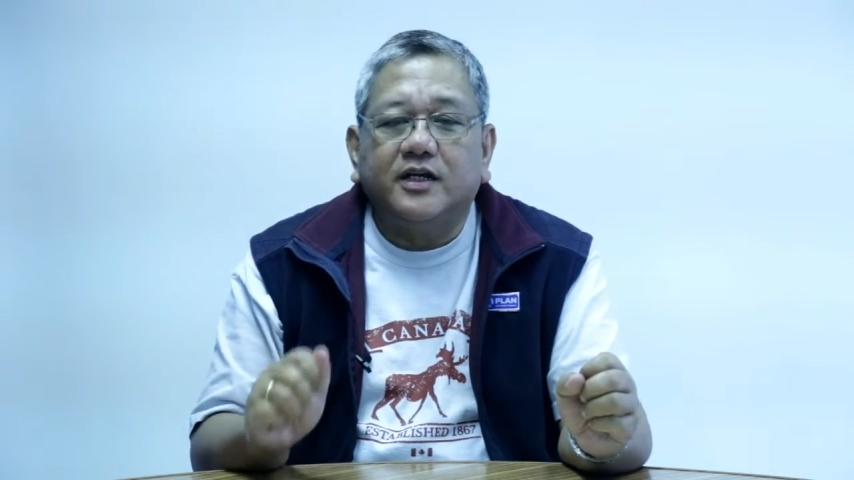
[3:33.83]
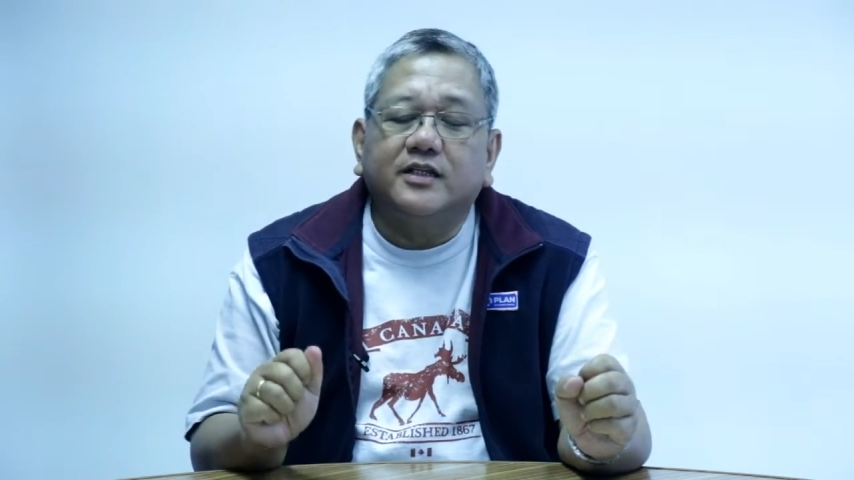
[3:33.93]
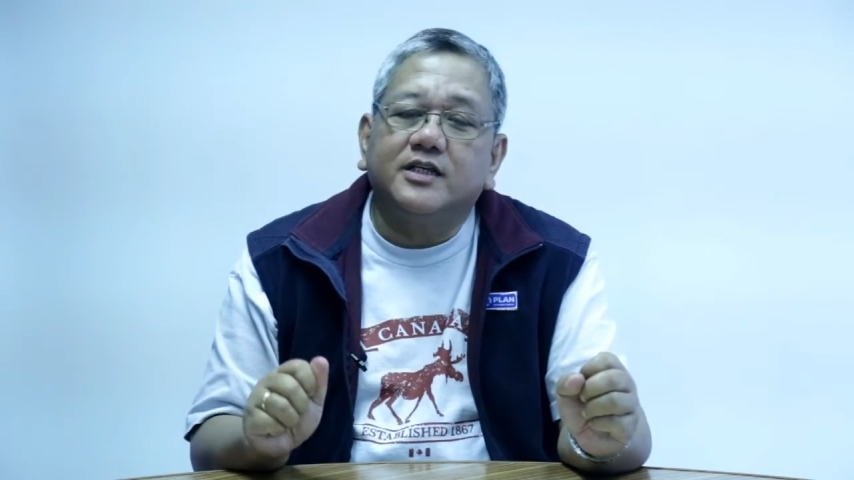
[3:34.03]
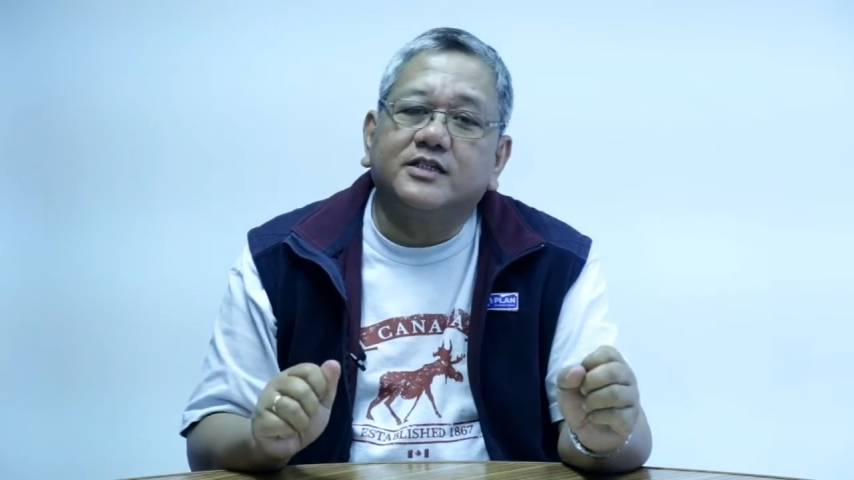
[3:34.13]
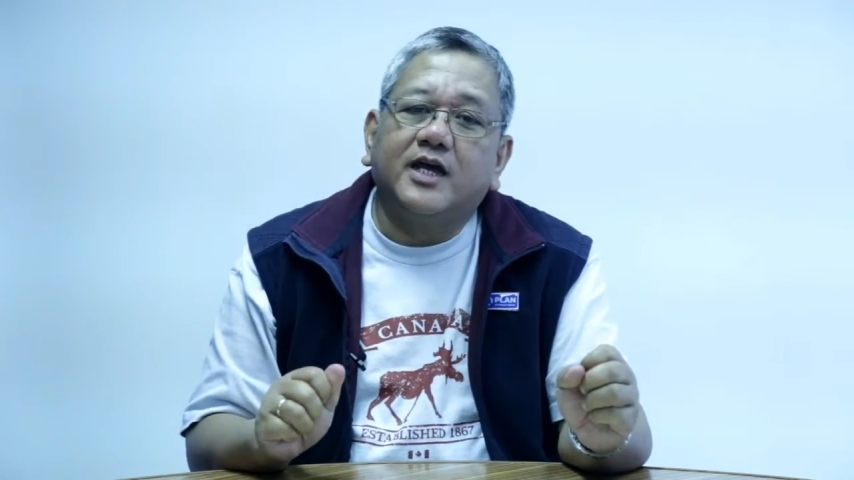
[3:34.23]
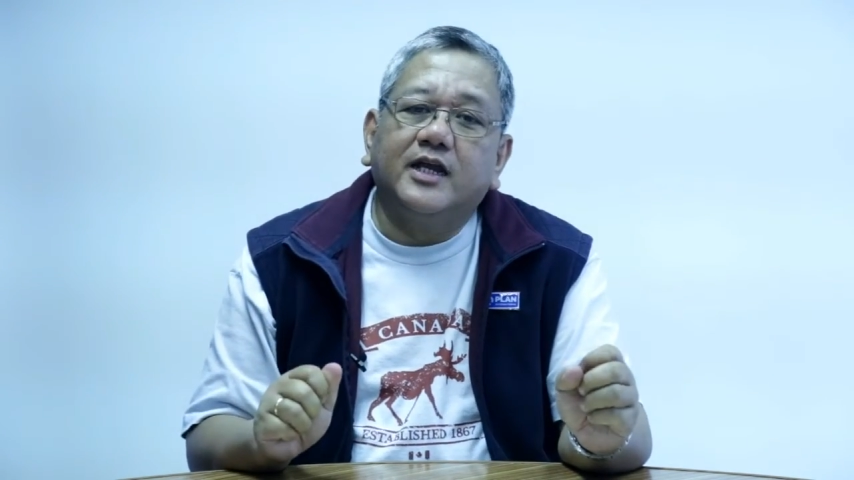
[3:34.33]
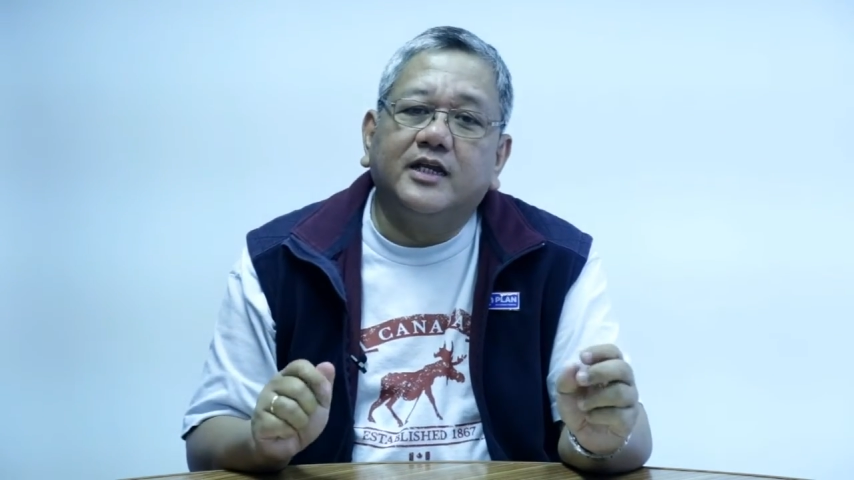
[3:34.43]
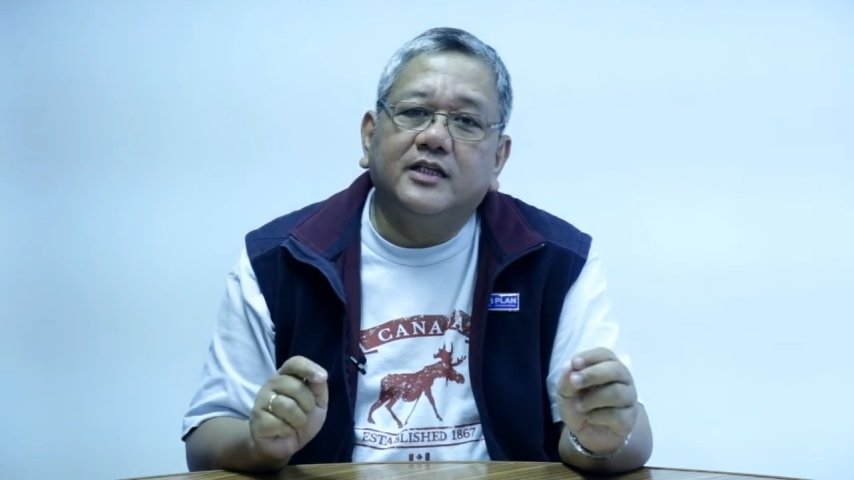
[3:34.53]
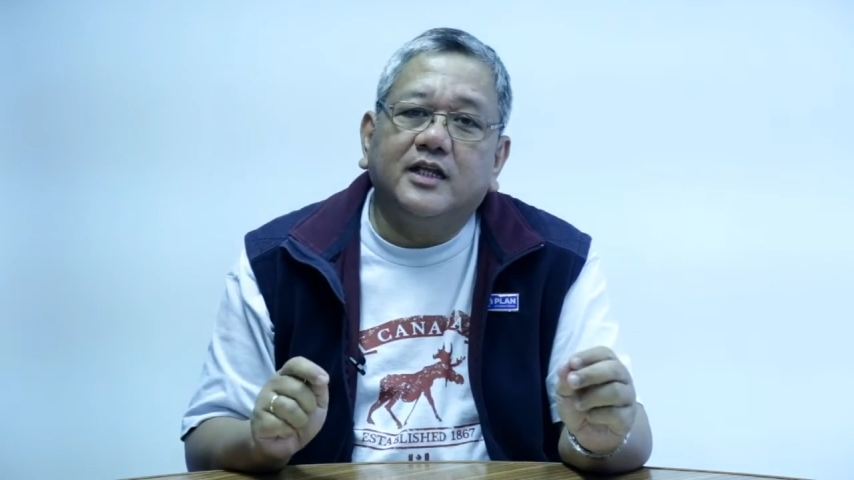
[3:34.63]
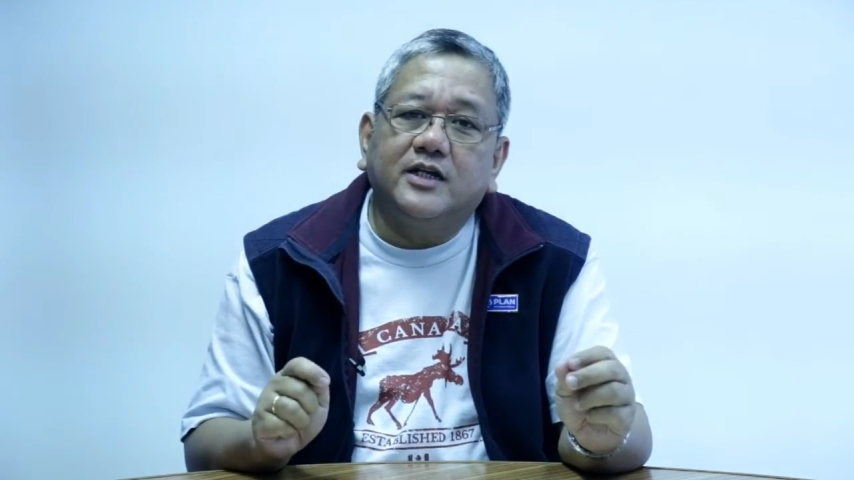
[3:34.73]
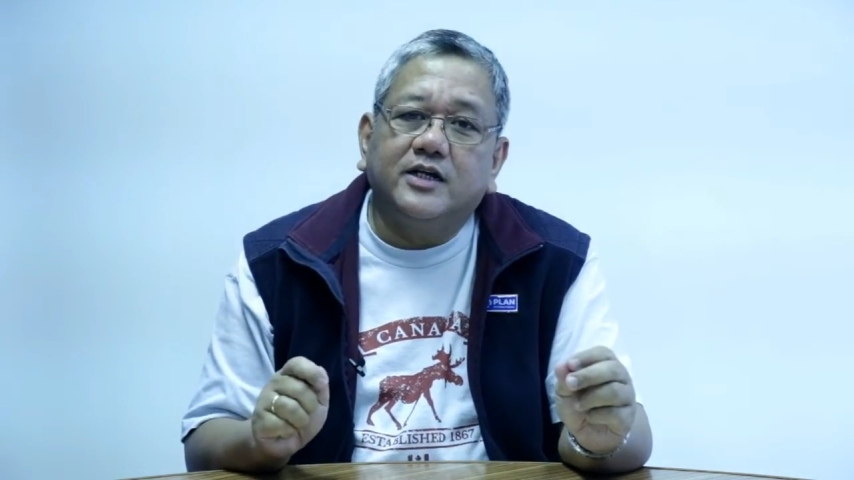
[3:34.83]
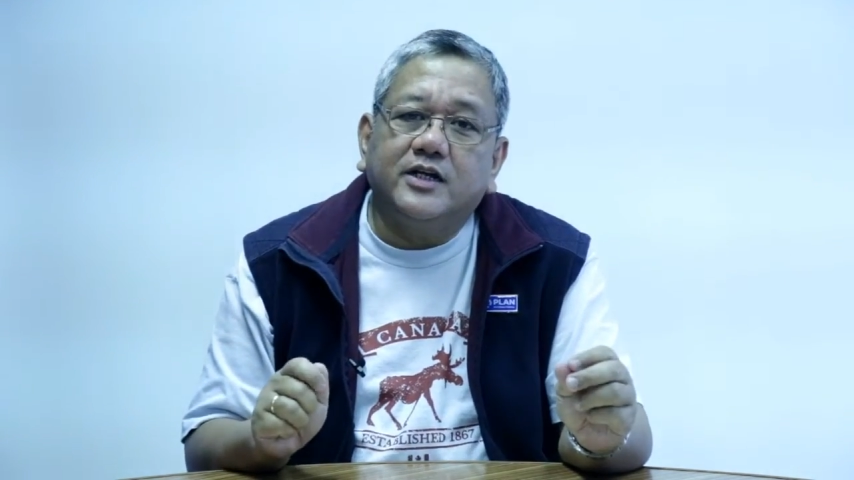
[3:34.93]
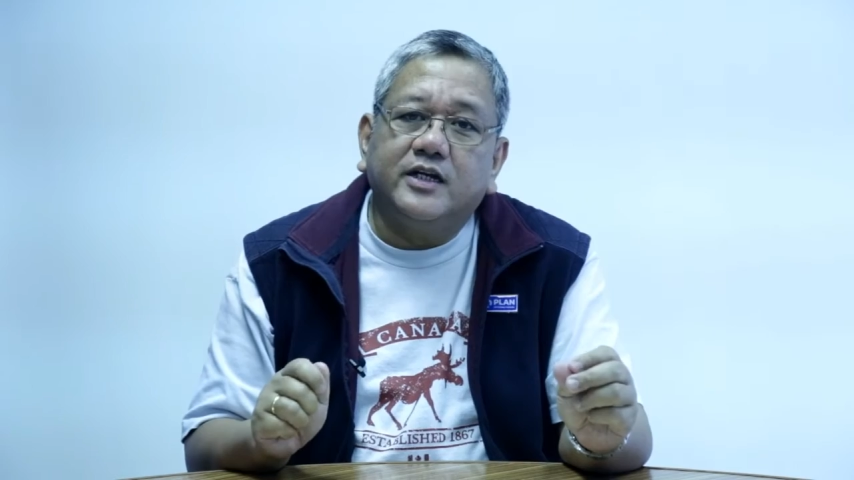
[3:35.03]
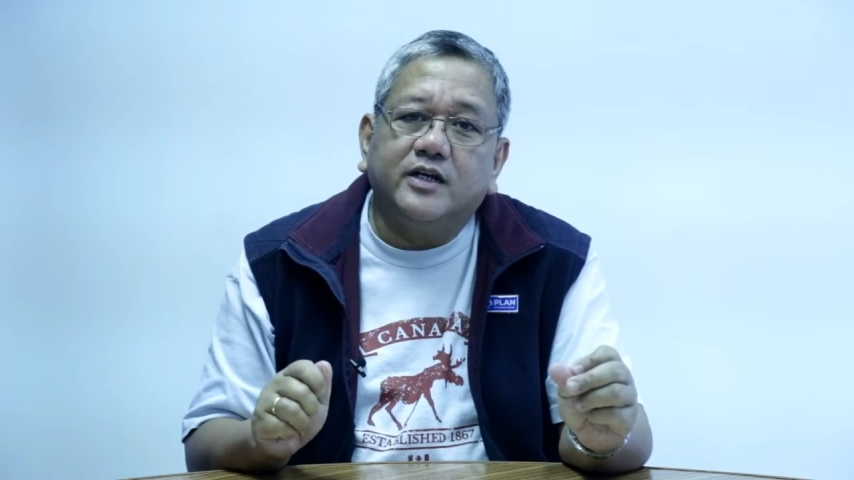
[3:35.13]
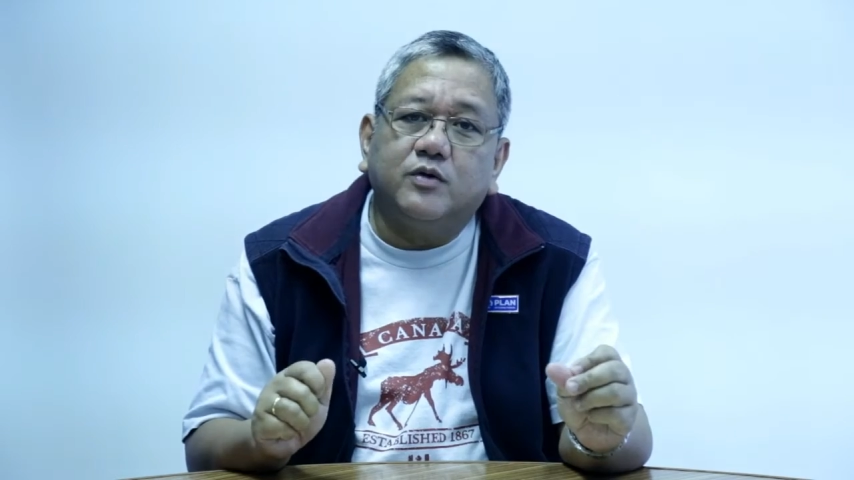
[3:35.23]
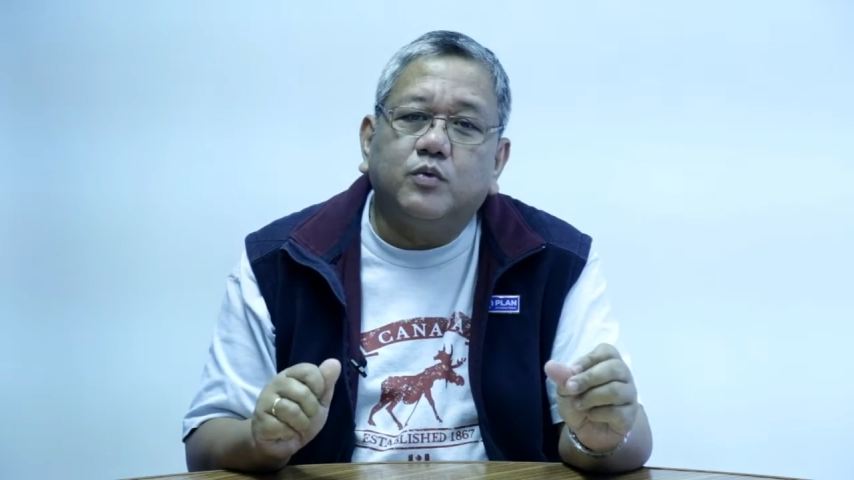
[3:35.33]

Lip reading: in designing the learning